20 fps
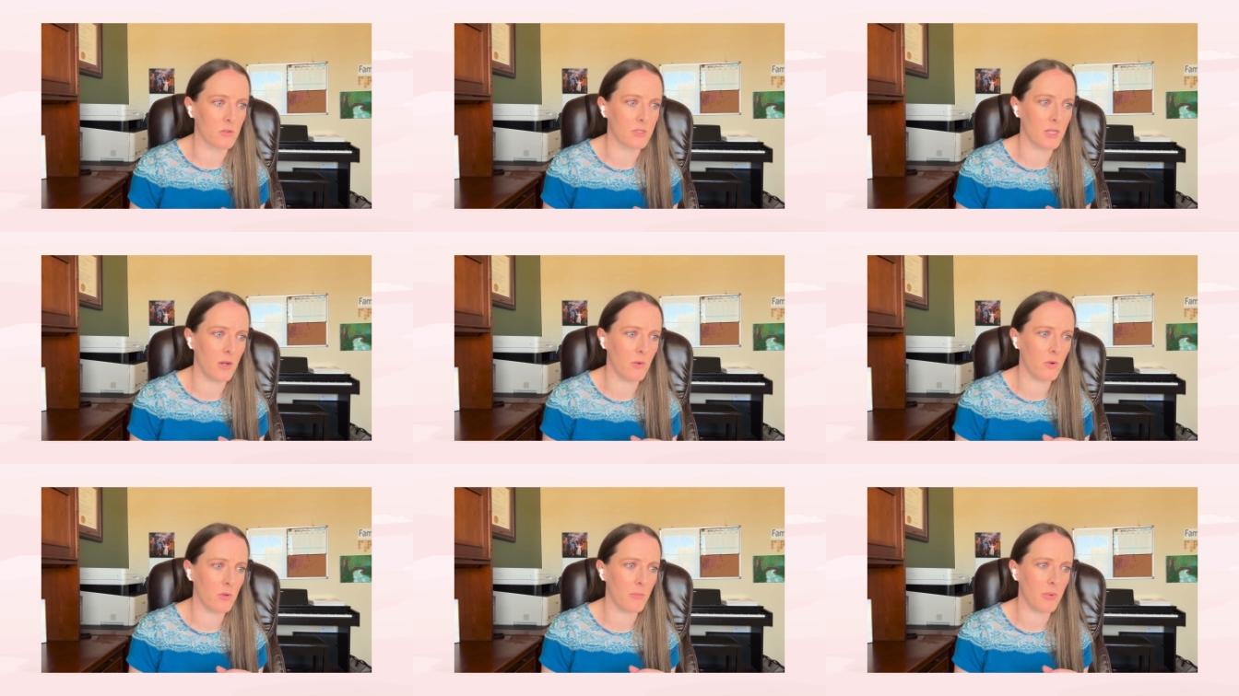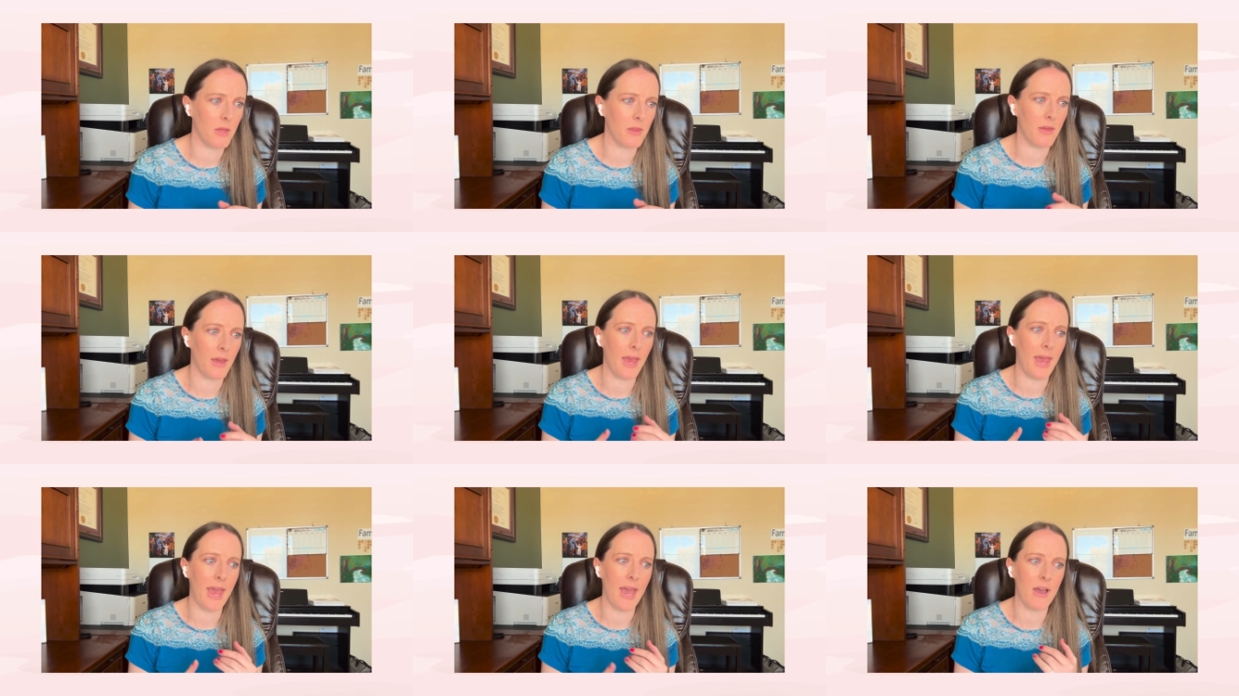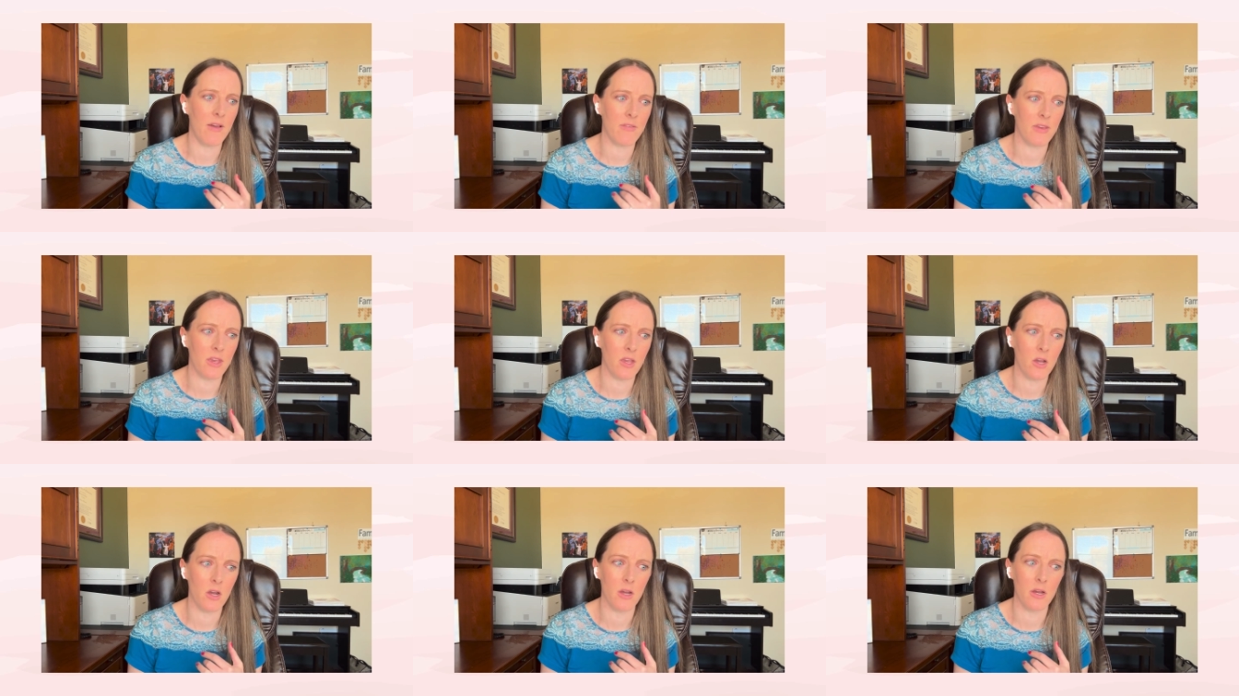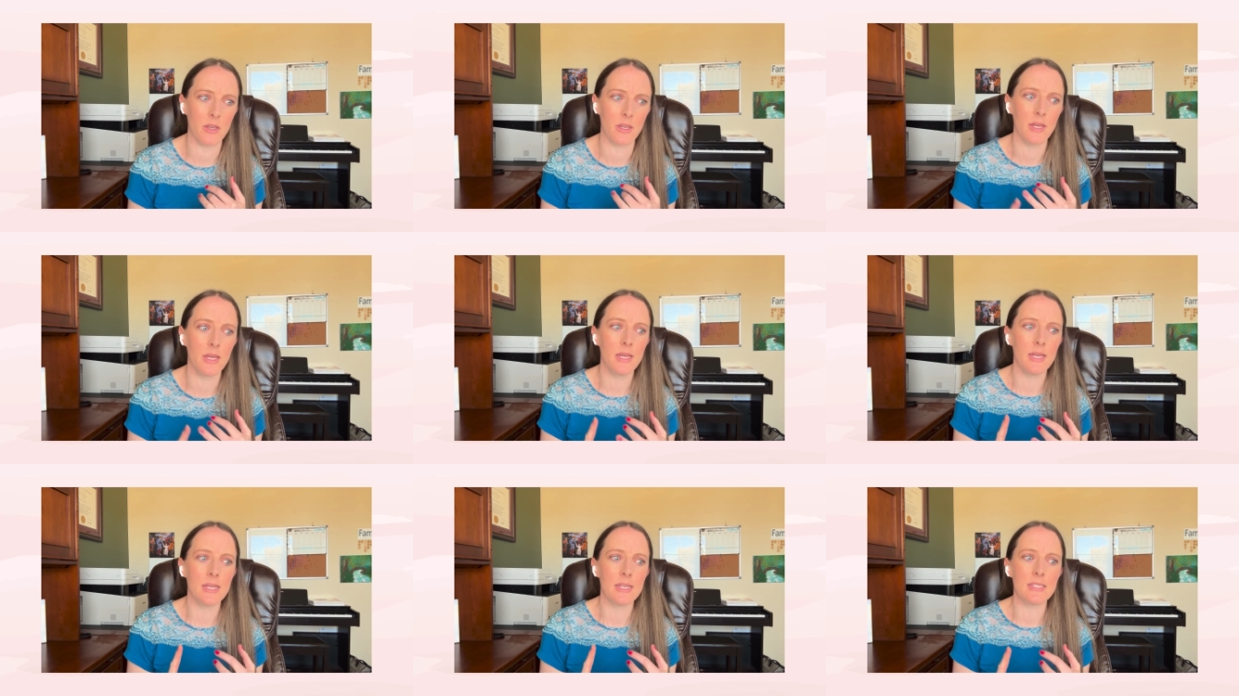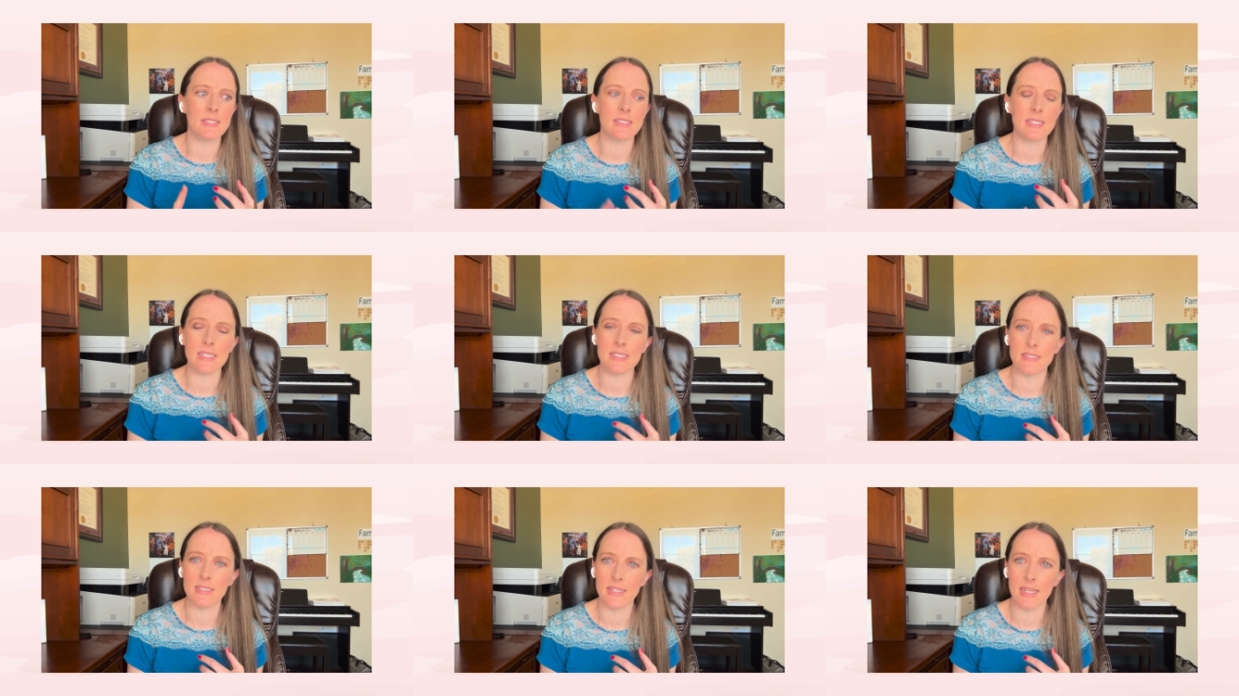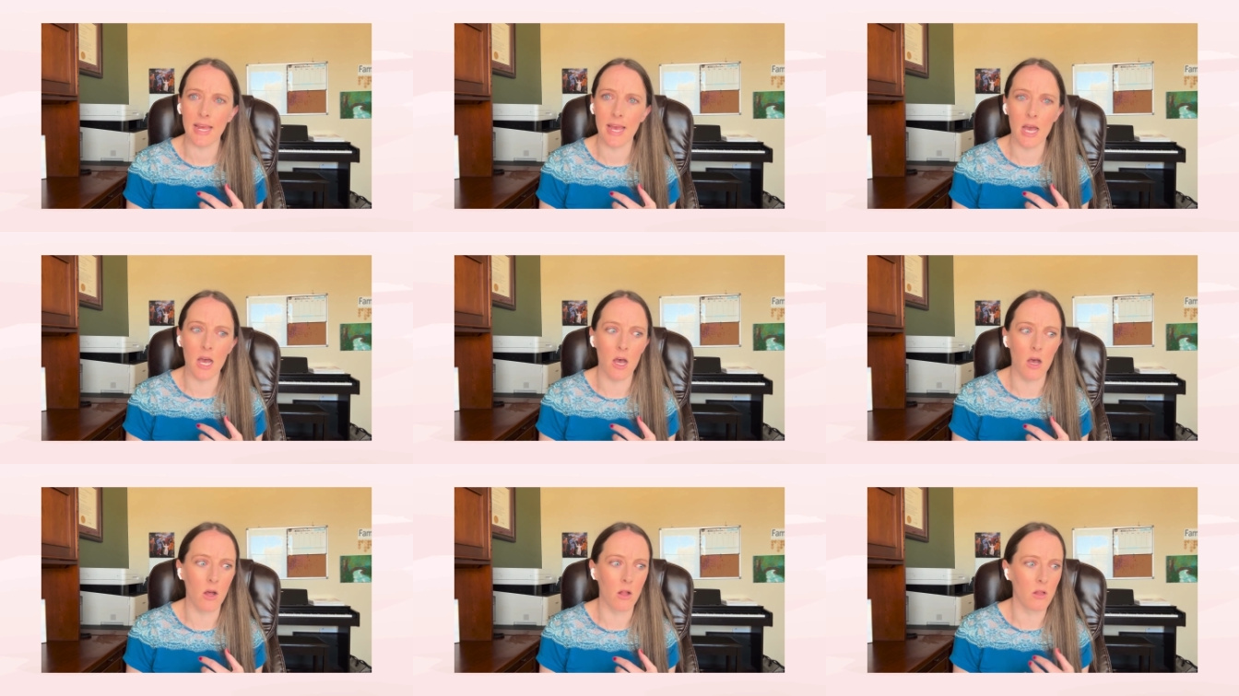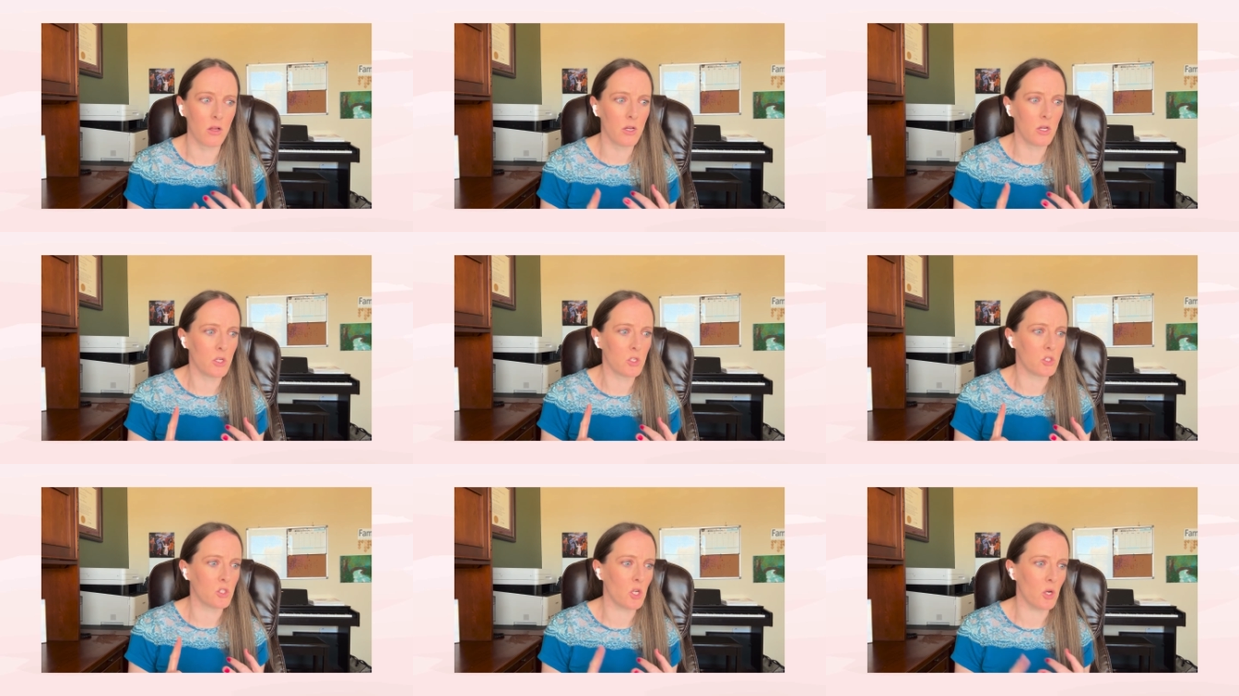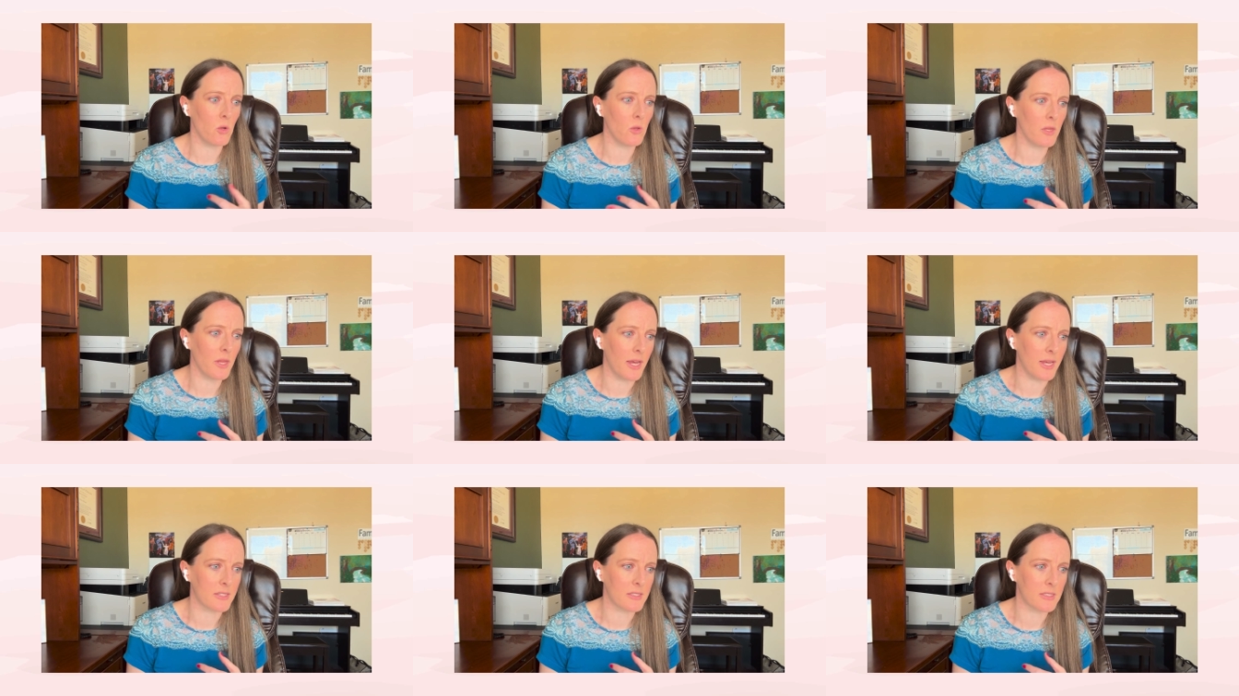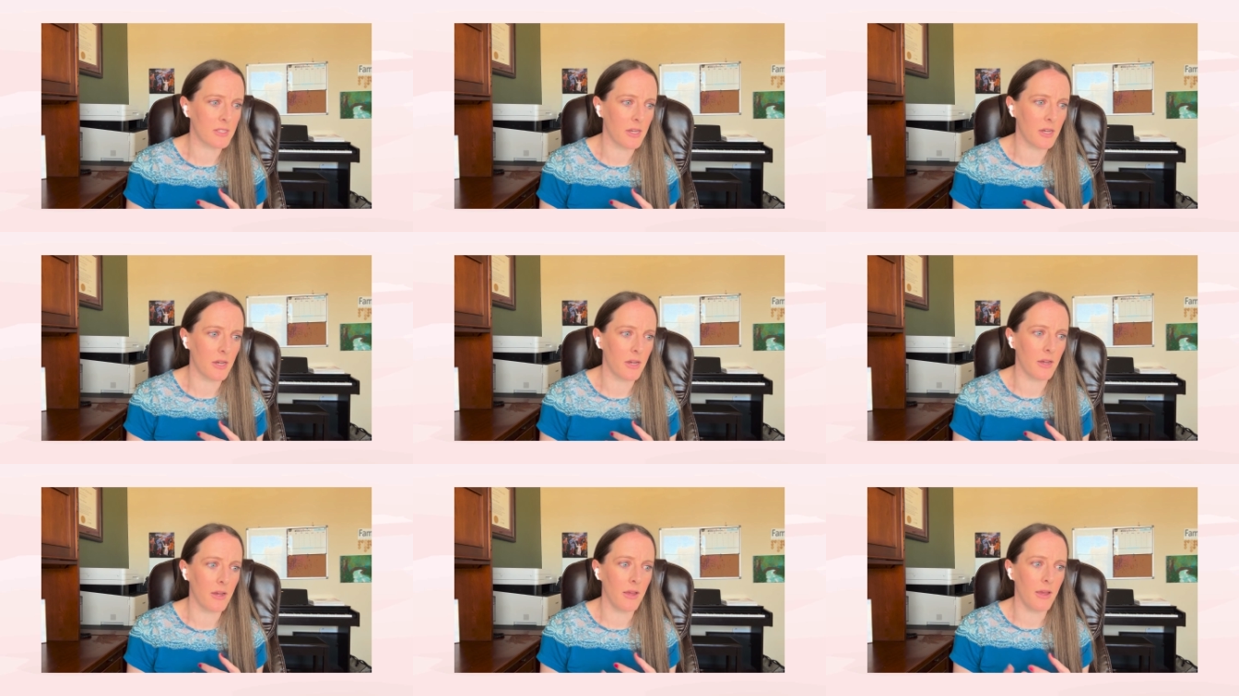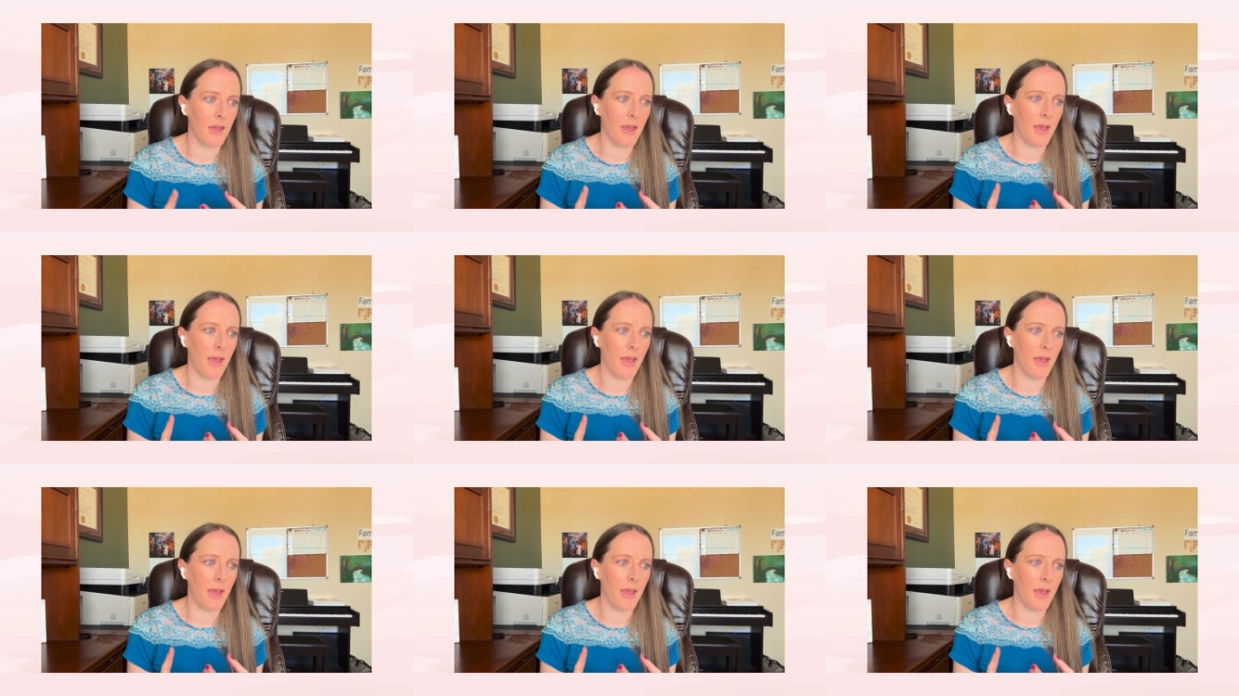That would be the Avion, Seasonal, Jolessa,